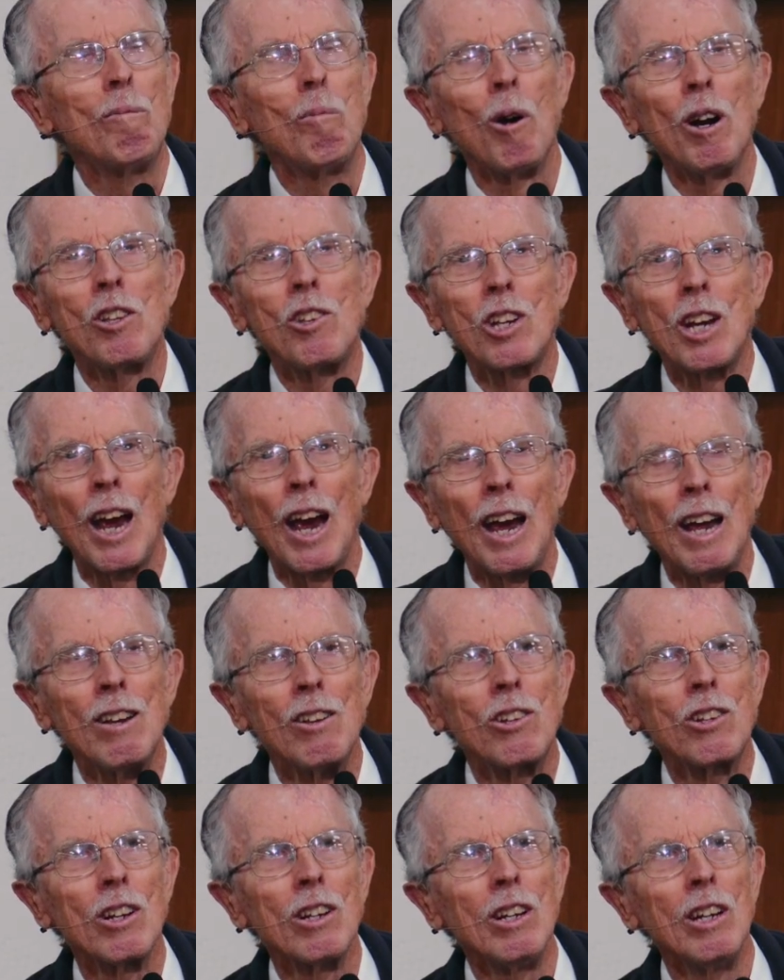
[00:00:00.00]
breast
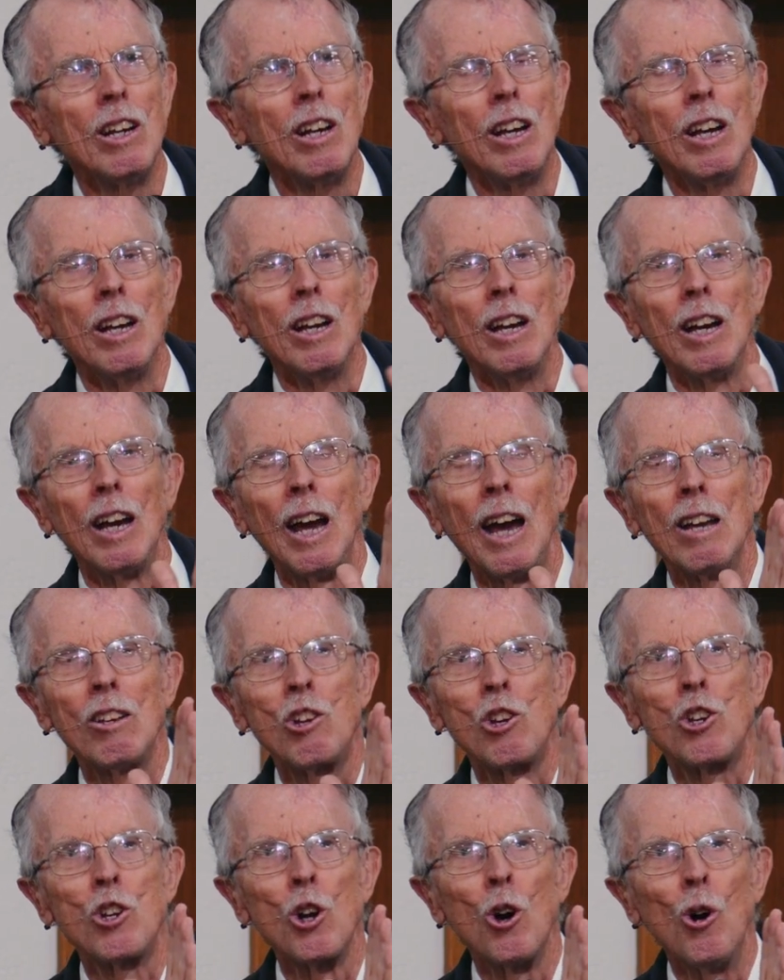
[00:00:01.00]
cancer has
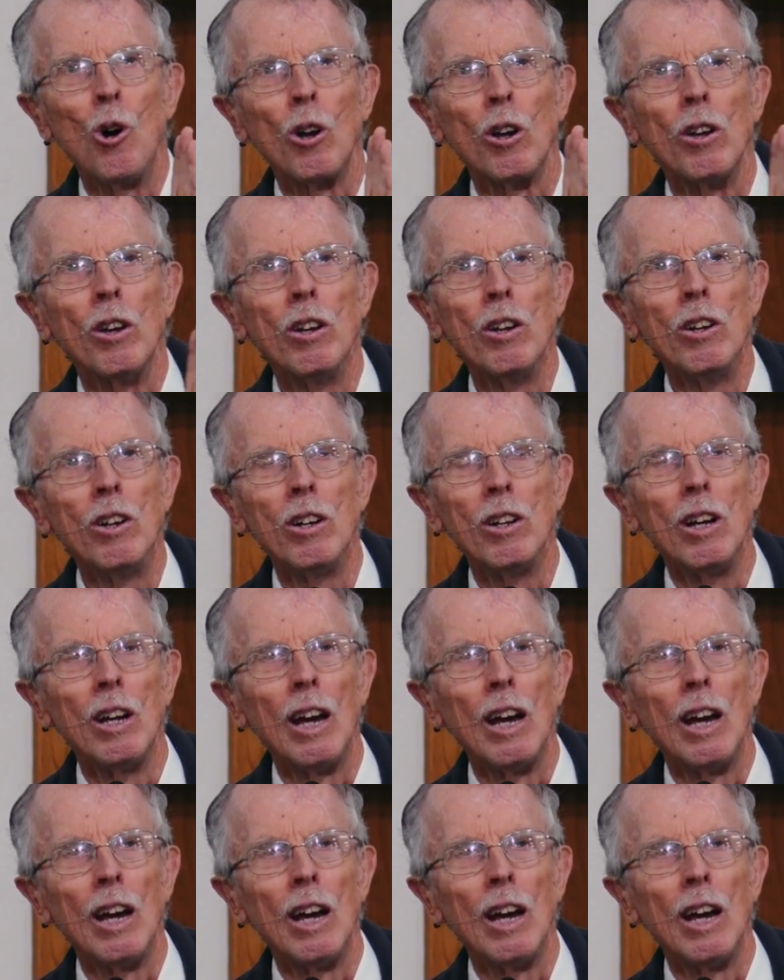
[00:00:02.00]
shortened,